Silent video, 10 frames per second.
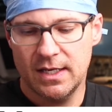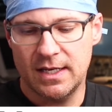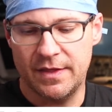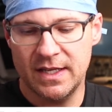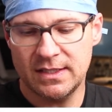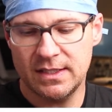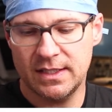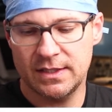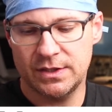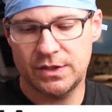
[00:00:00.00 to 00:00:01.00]
Now this
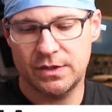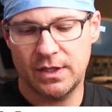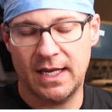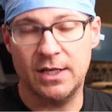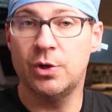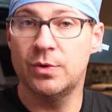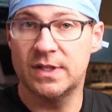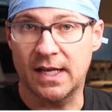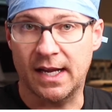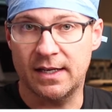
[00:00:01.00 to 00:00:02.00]
is a new
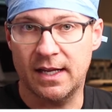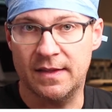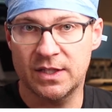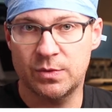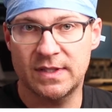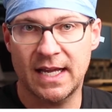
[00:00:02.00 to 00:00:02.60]
design, and this was